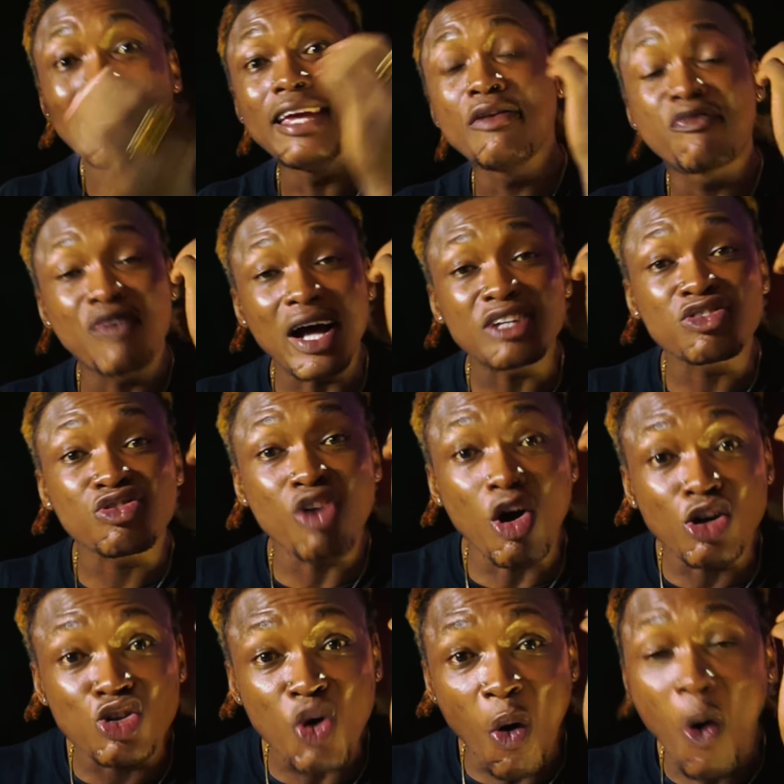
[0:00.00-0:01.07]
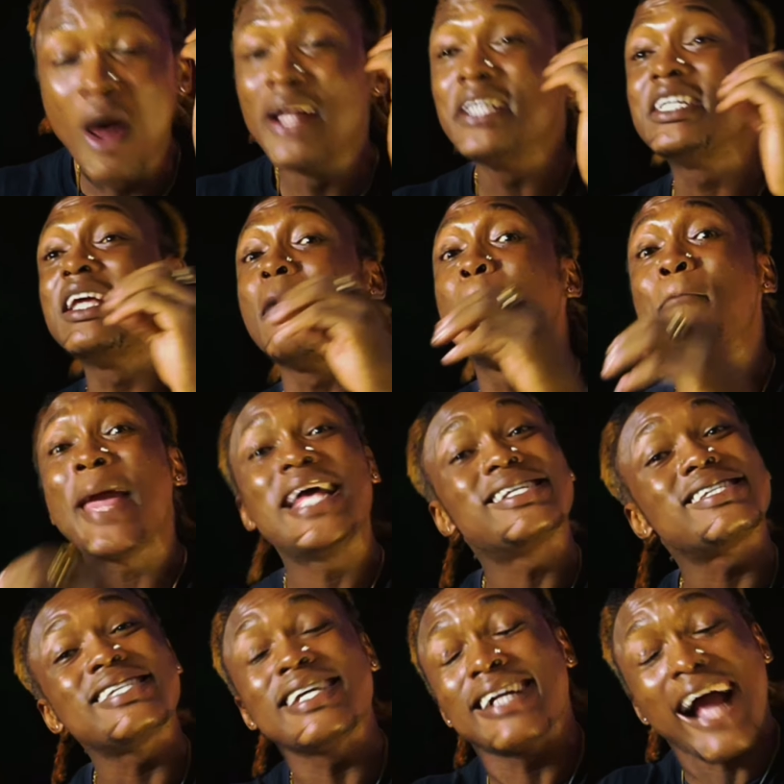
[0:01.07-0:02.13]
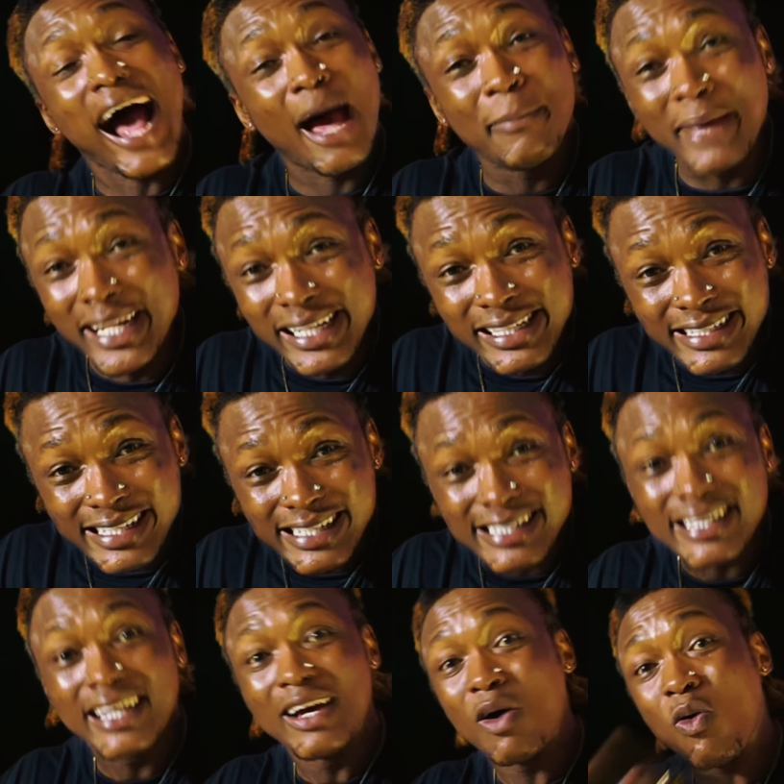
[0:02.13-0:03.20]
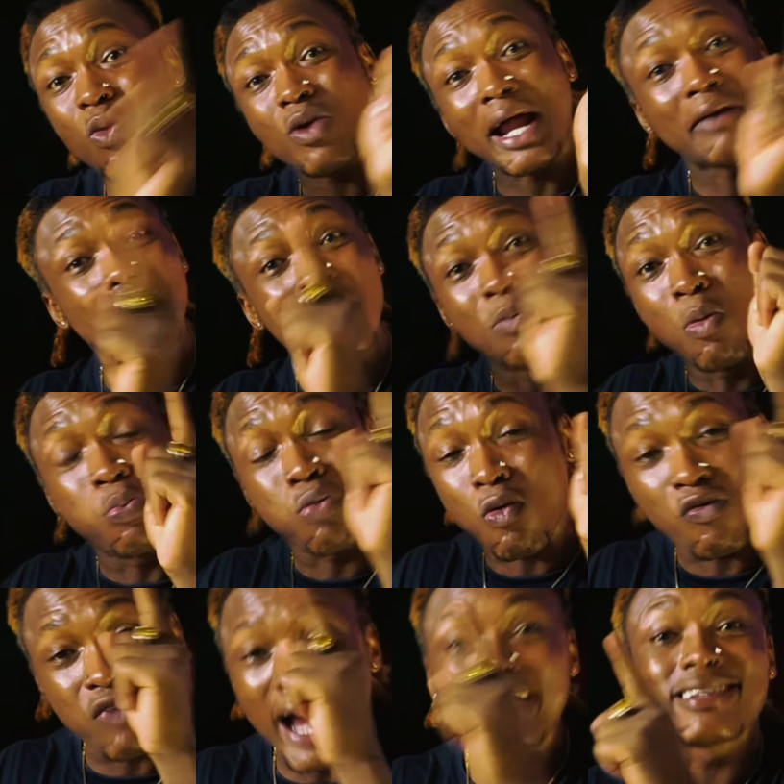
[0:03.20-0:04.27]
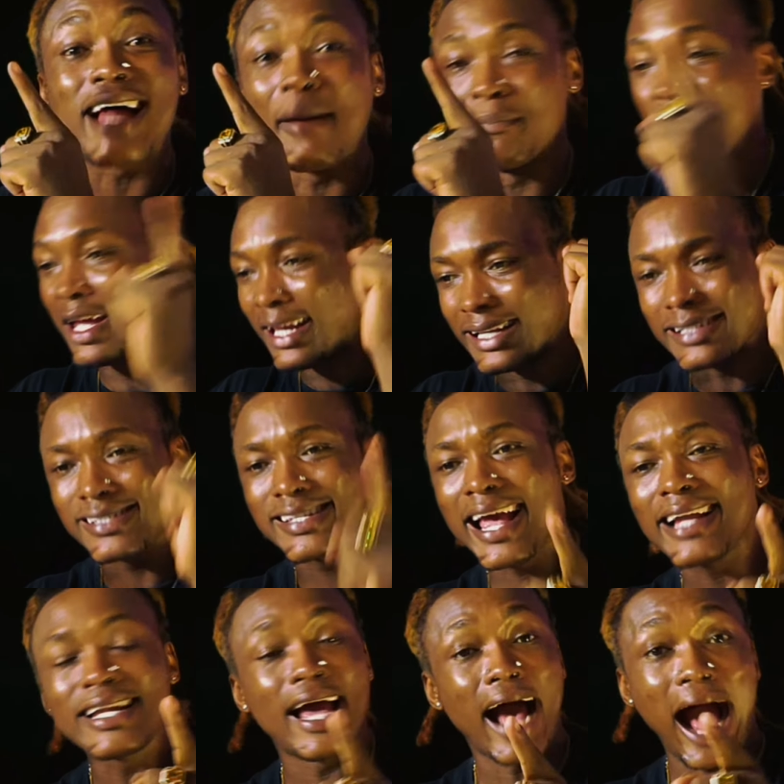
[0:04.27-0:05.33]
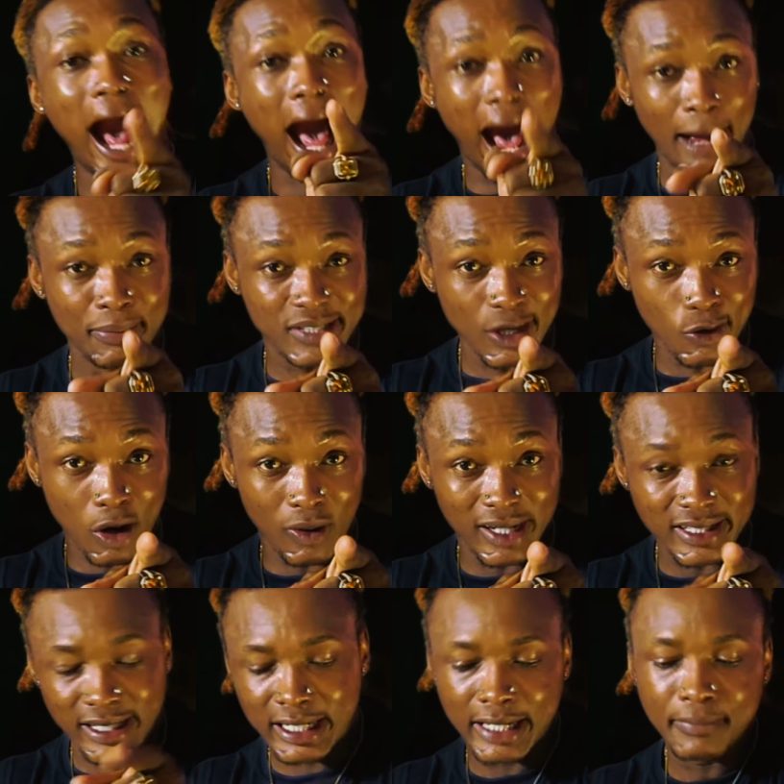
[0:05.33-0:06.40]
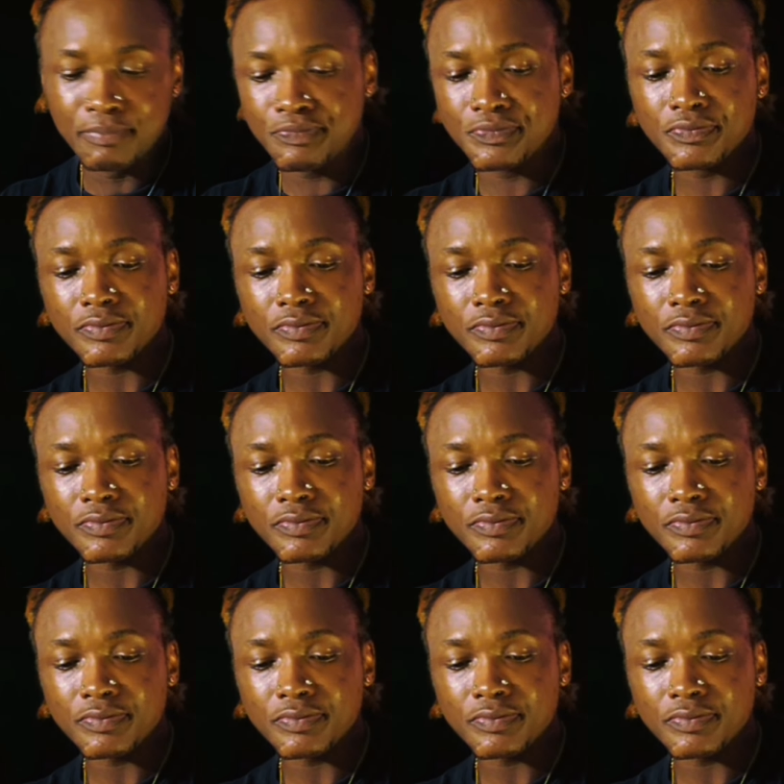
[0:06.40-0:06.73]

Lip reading: infrastructure, the basic amenities we're unable to provide them. Instead, I'm telling you one thing.